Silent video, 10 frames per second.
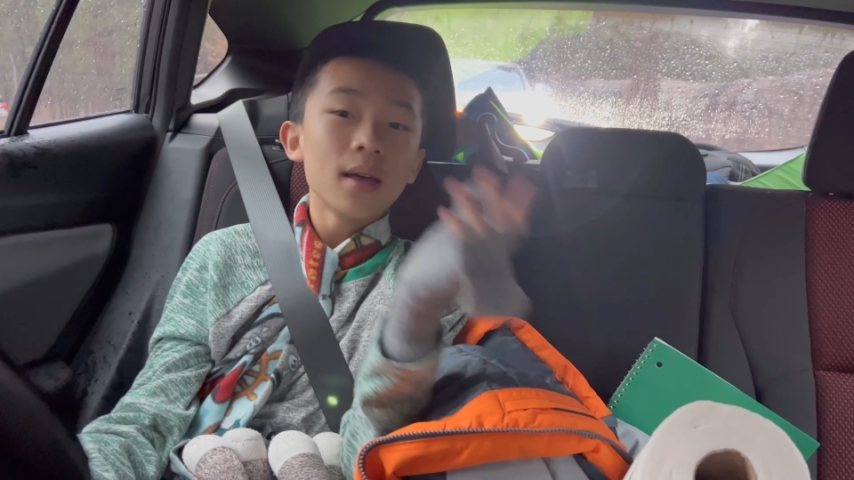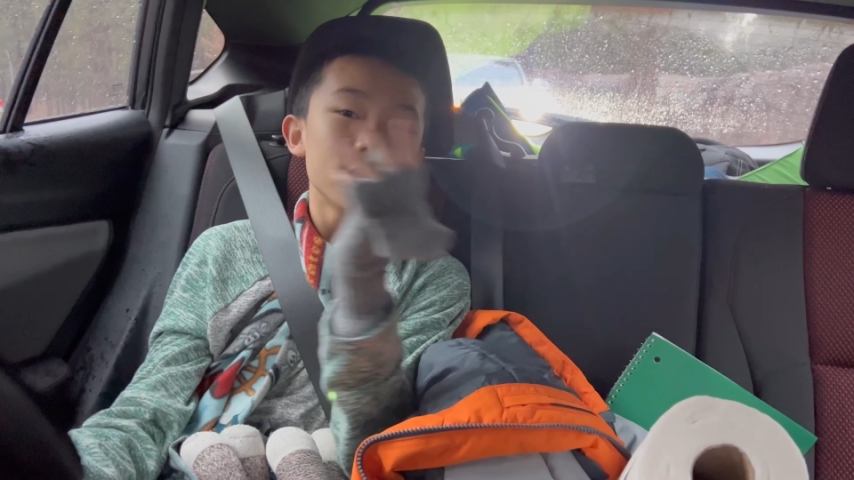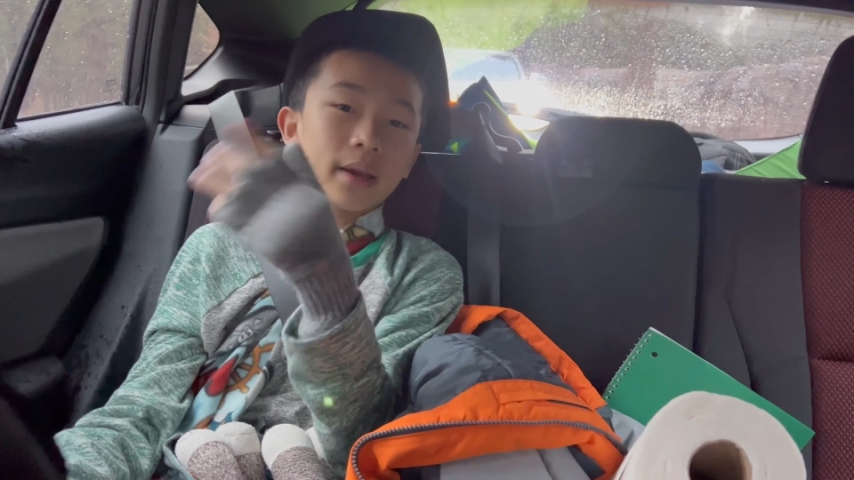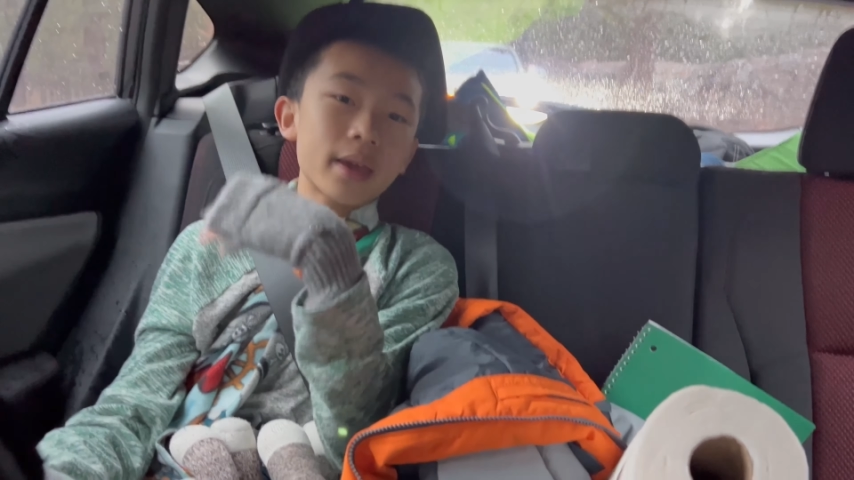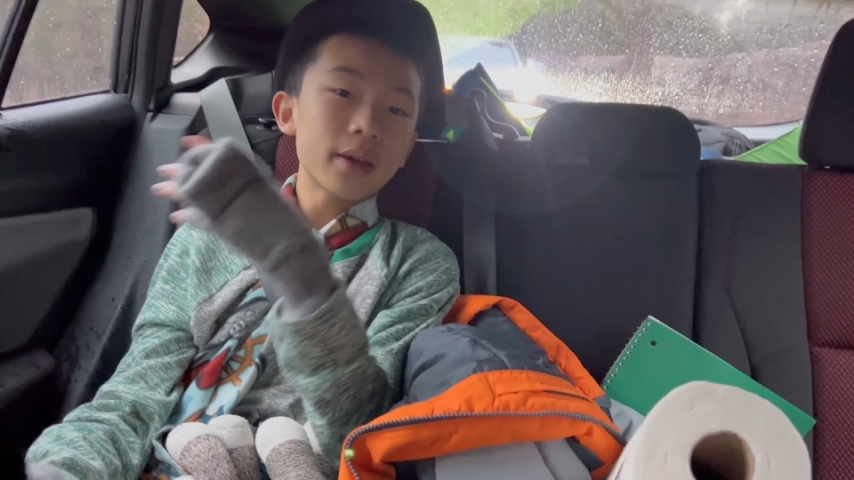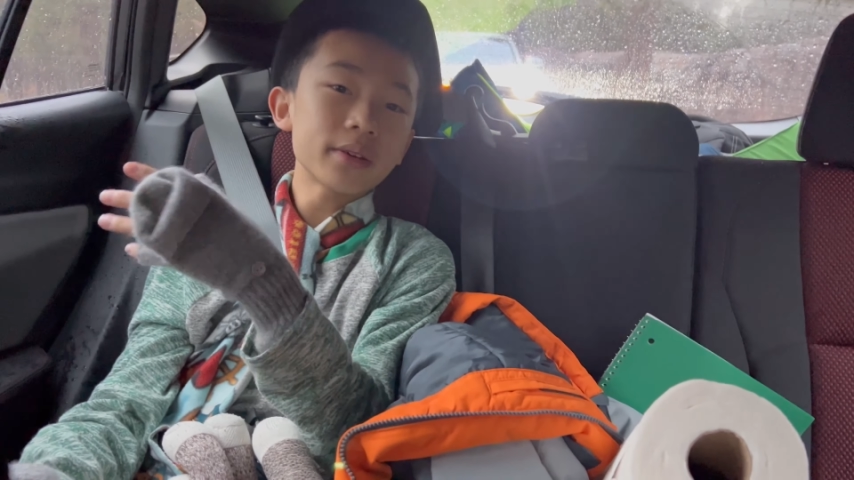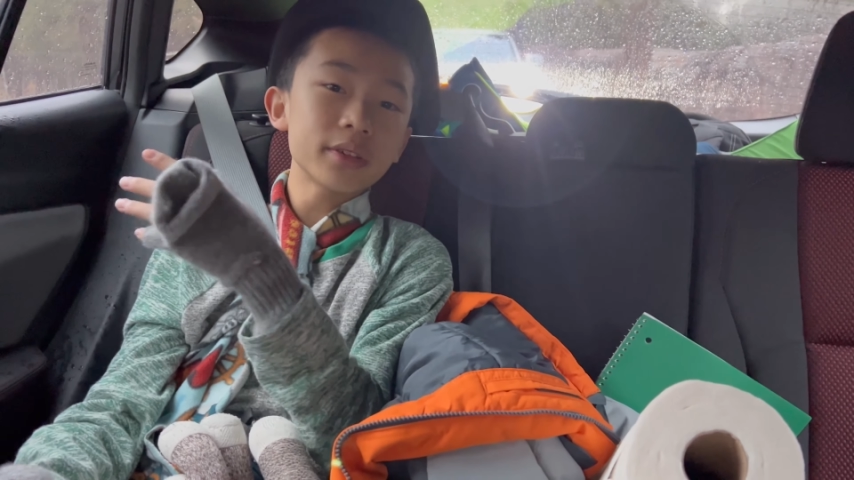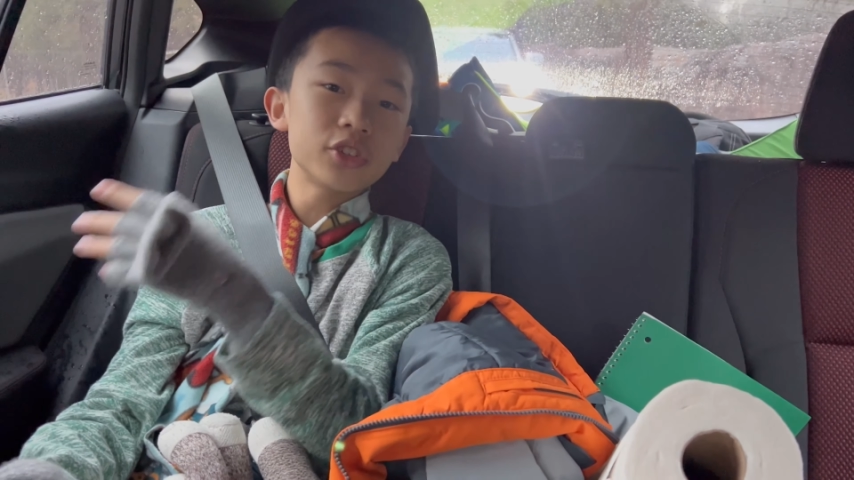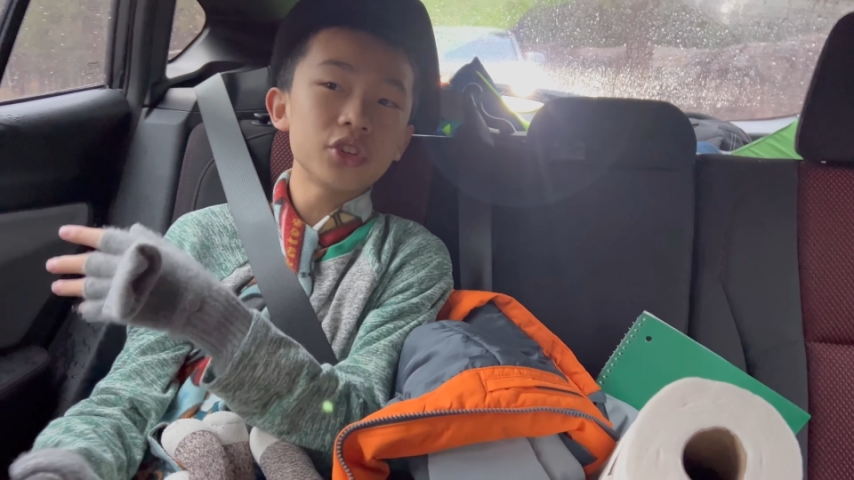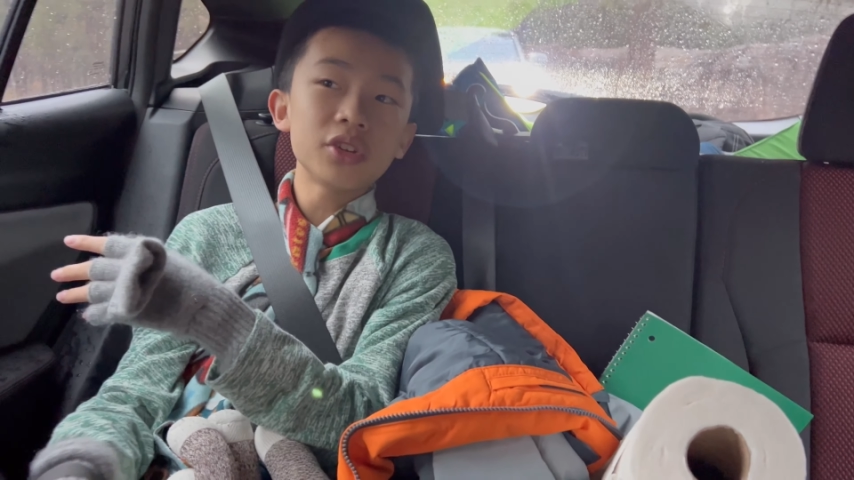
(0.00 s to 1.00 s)
like here,
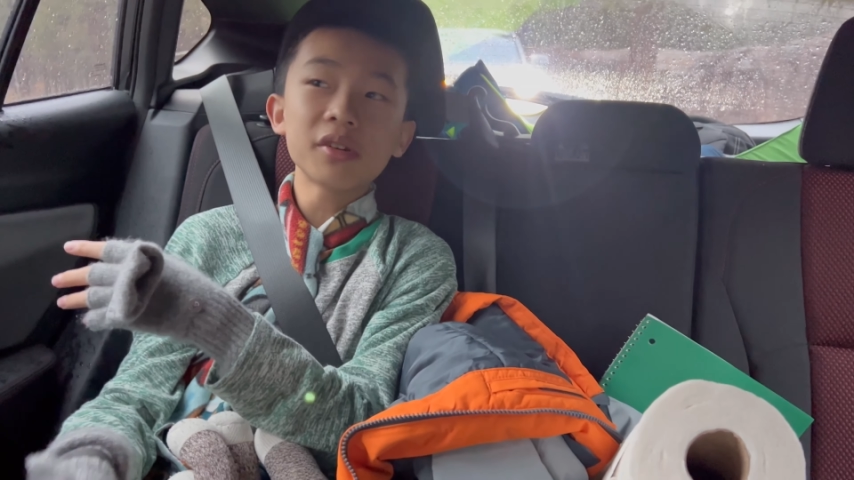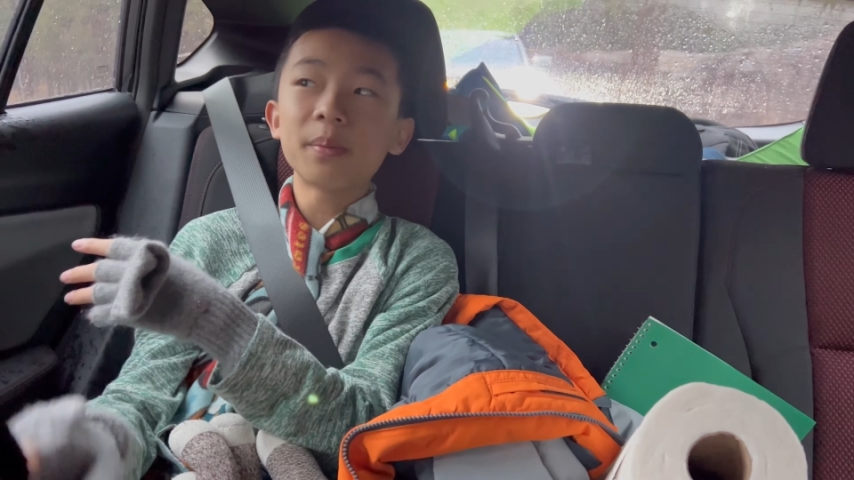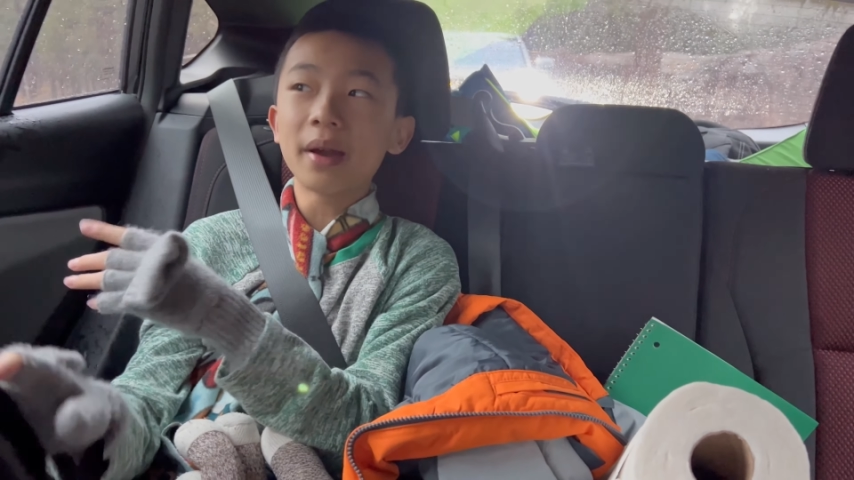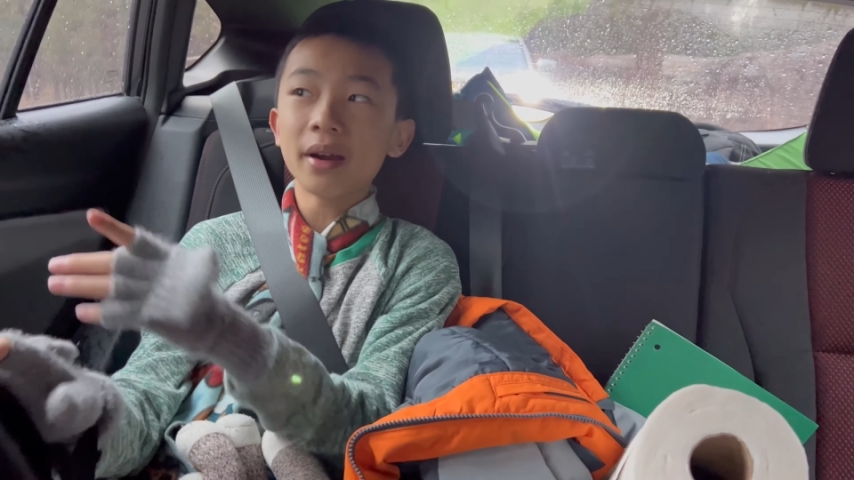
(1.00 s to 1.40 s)
the junior bear,